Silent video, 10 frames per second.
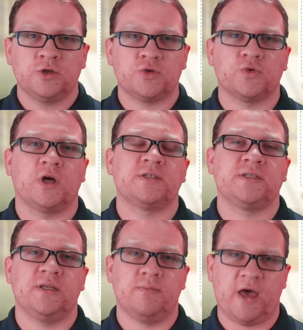
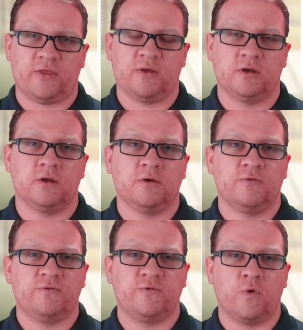trusted method
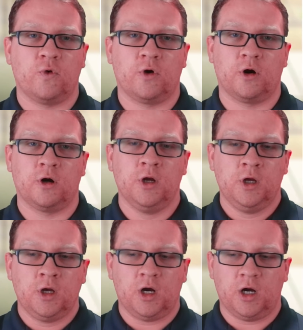for
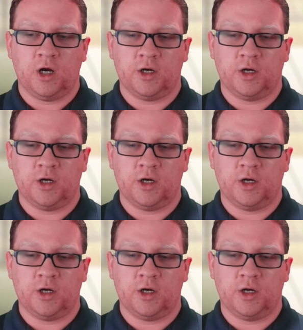uh,